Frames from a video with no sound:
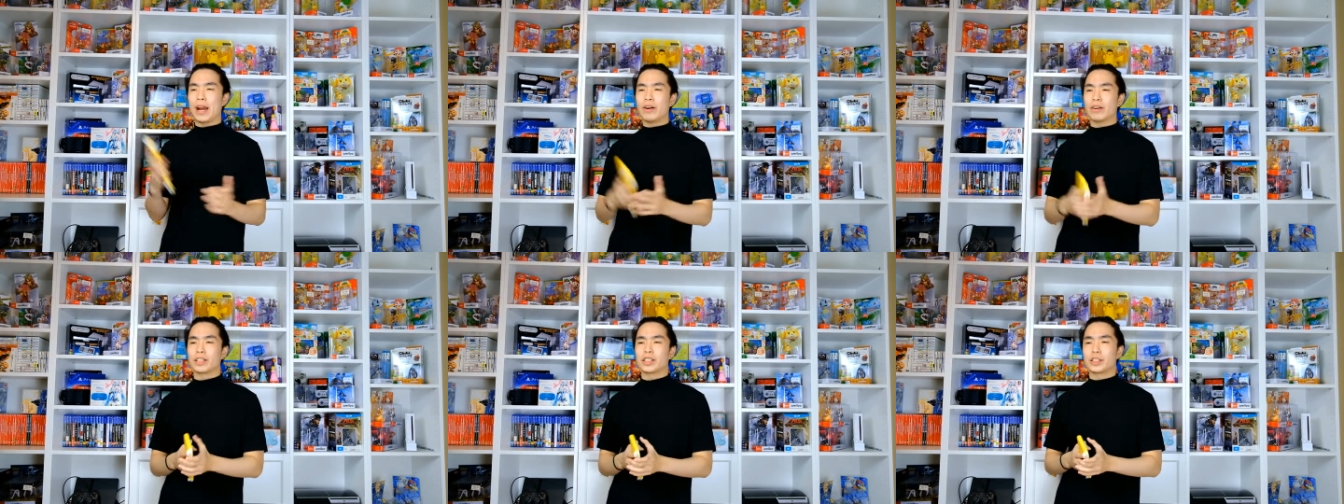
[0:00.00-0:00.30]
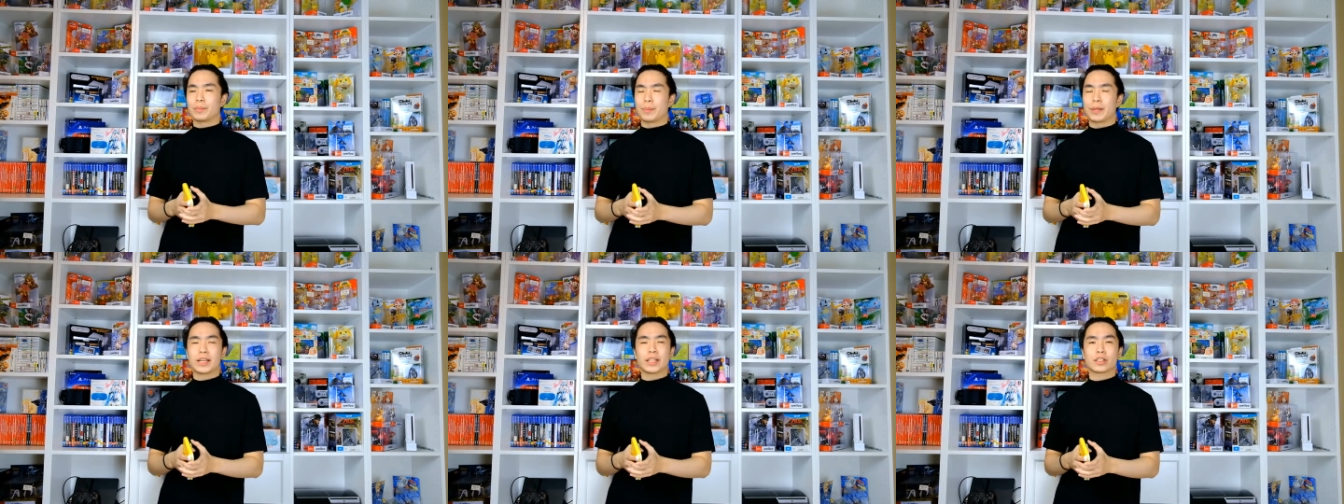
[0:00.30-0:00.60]

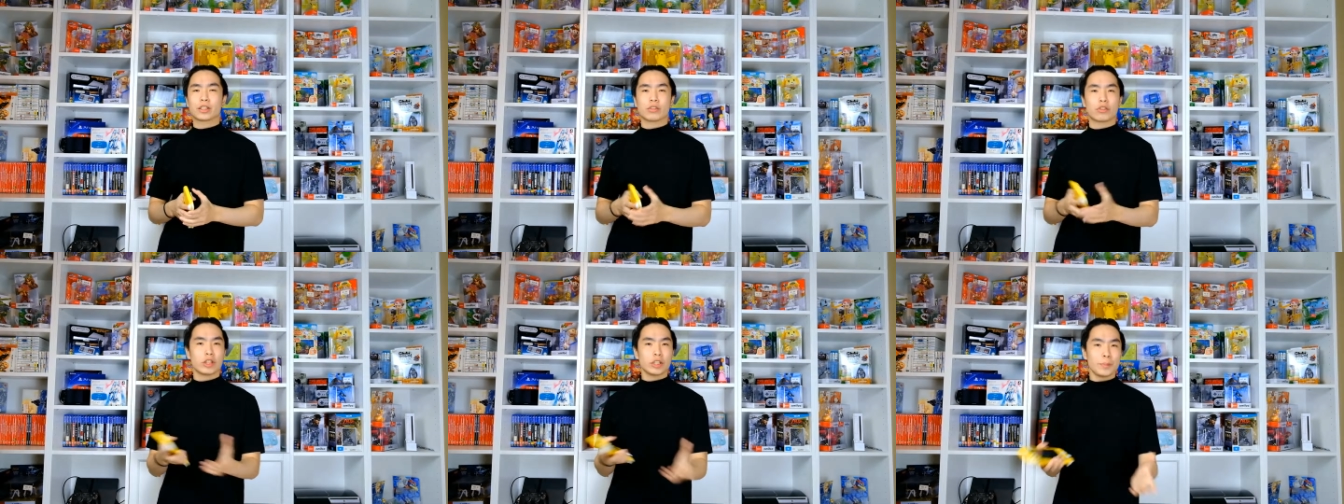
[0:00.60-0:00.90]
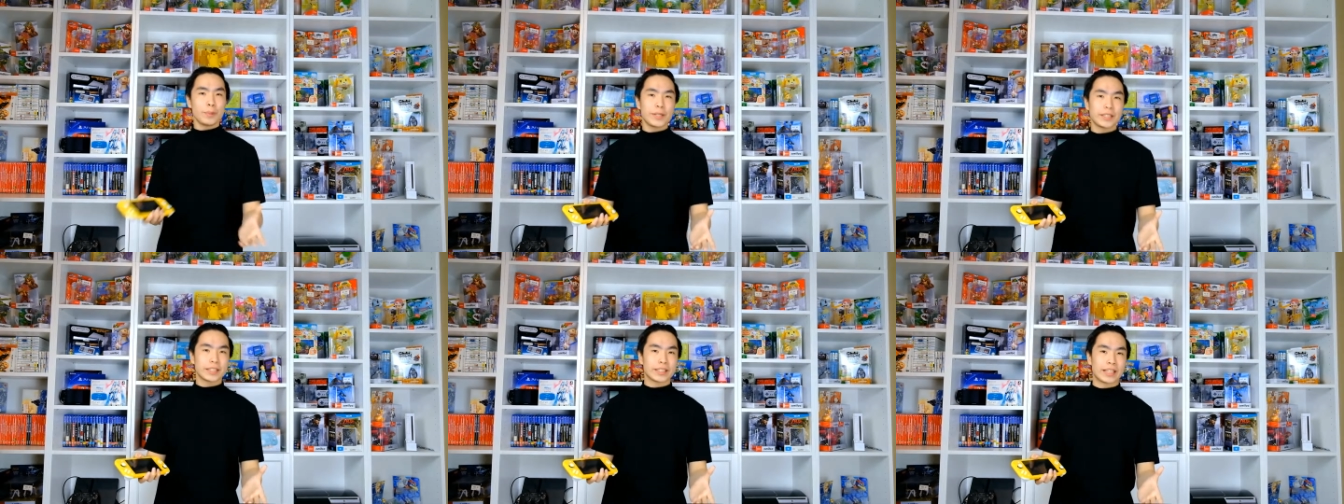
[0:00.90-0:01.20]
parents because
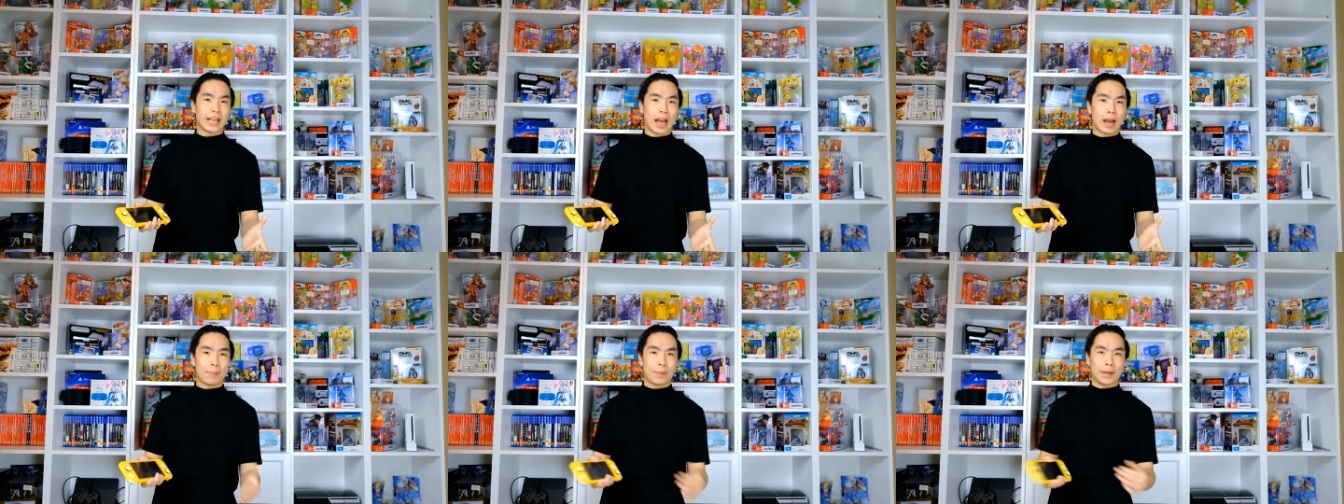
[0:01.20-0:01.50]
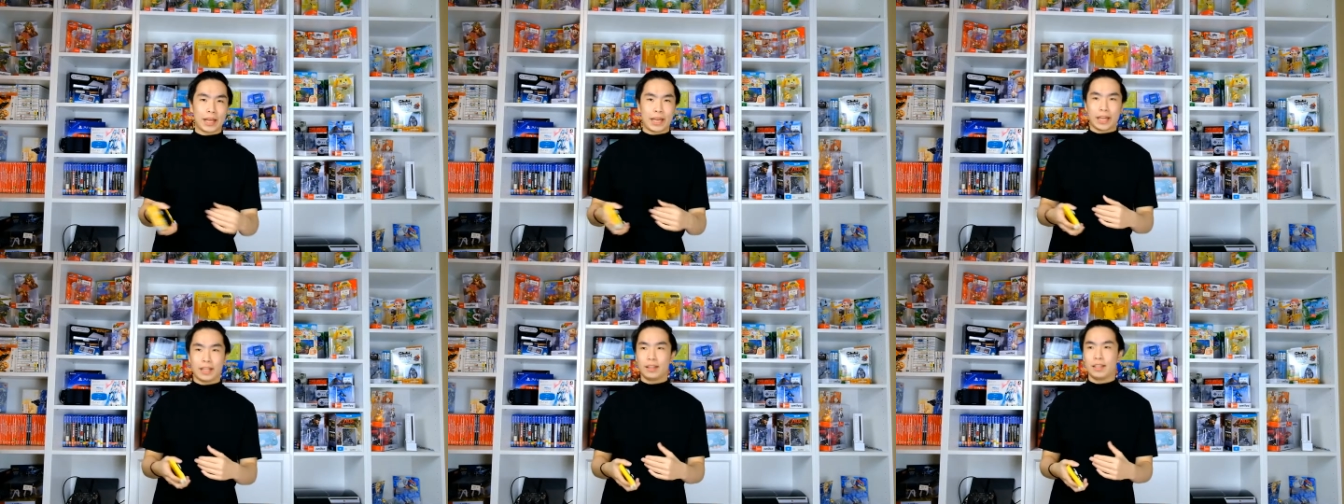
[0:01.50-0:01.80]
Christmas is
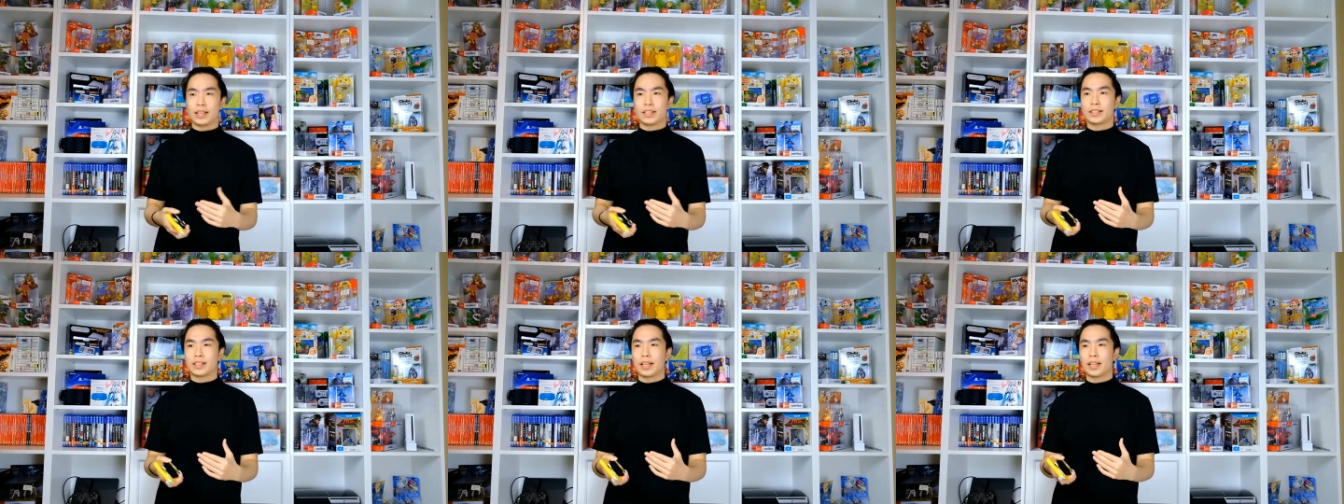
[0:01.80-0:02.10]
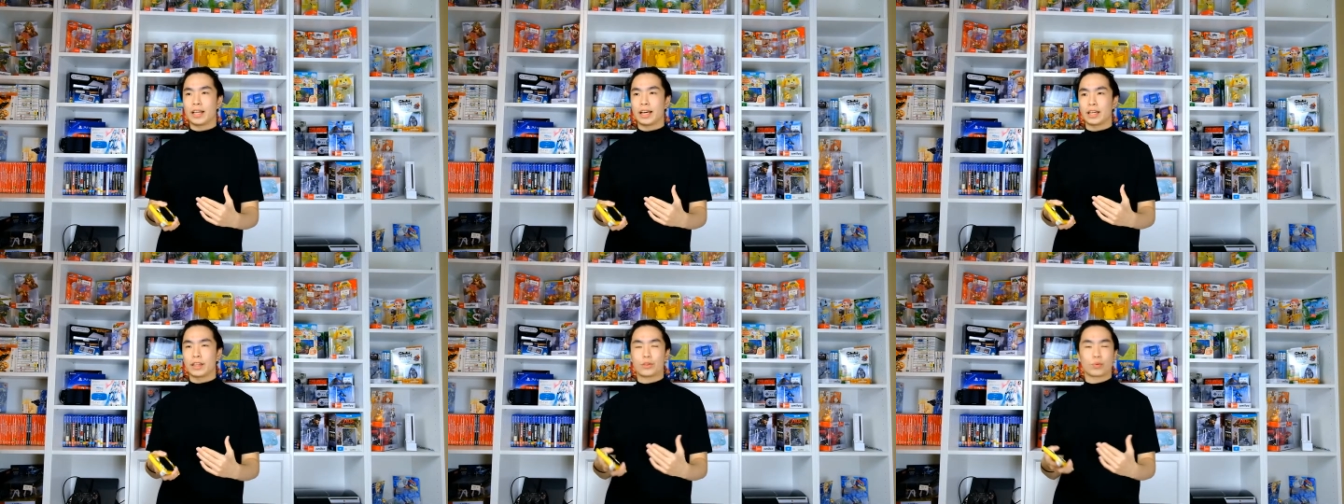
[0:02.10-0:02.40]
happening in less
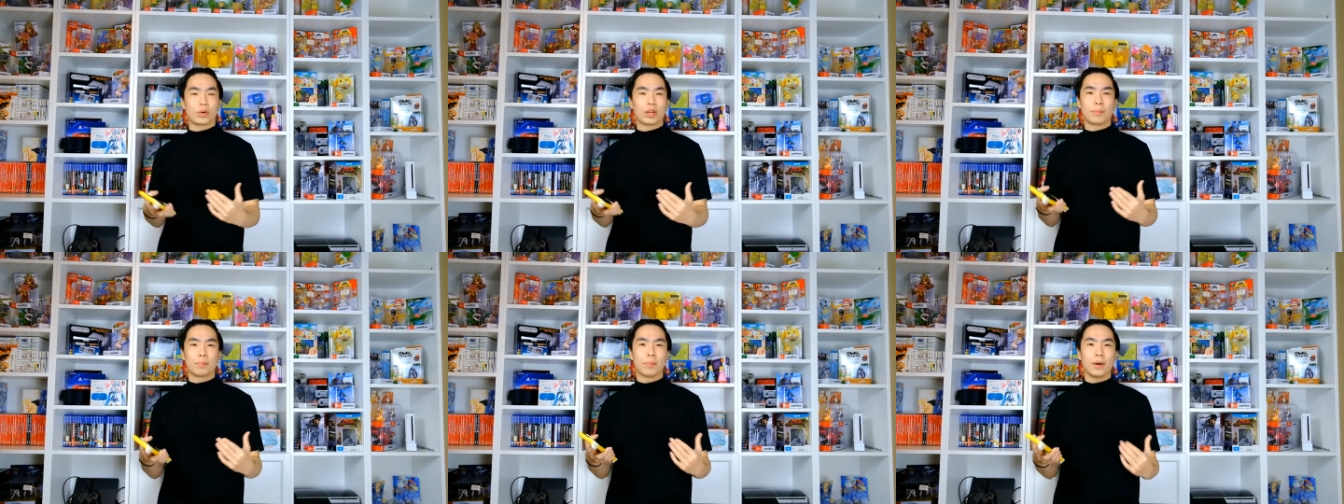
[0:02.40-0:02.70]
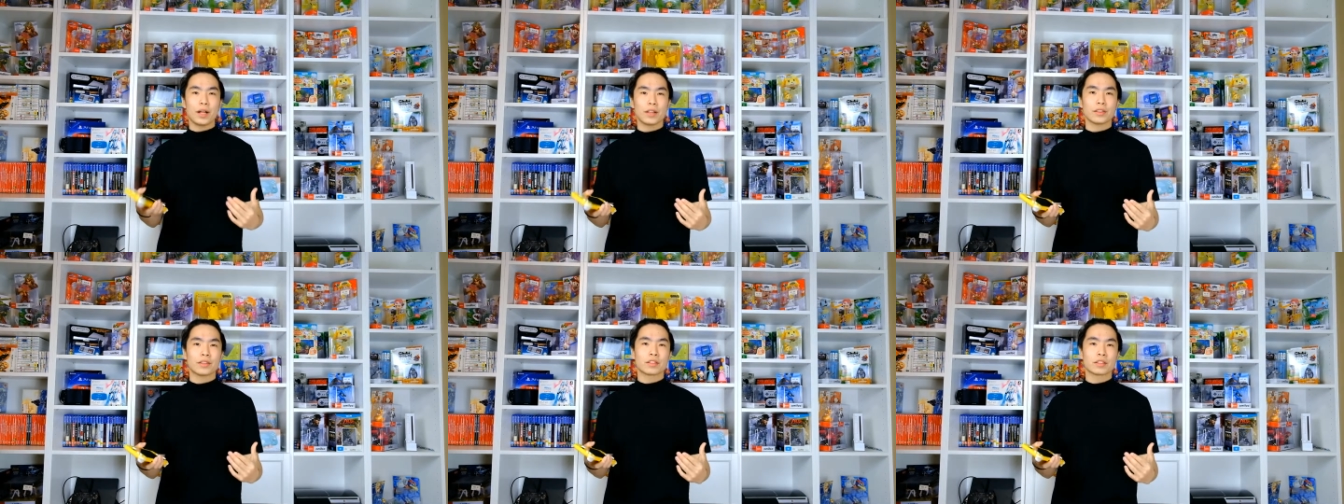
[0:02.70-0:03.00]
than like 3
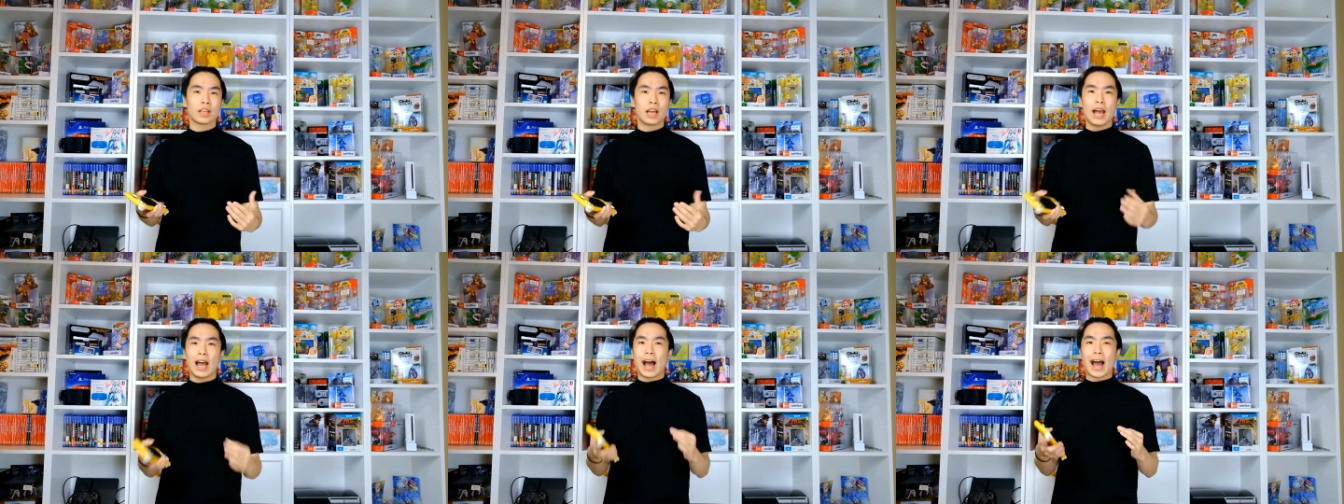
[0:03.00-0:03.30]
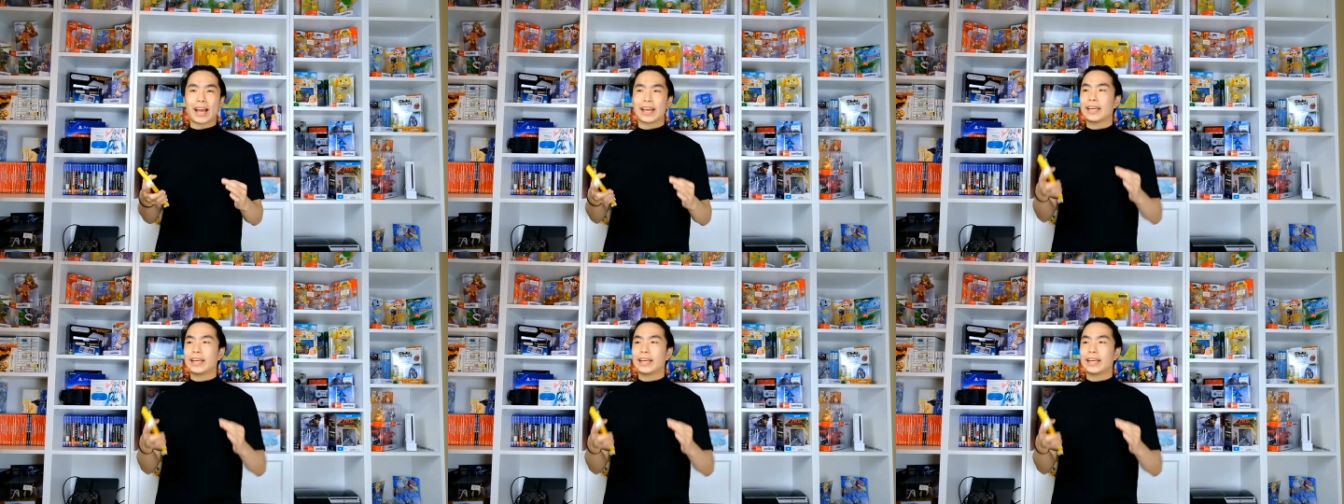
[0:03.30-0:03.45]
months.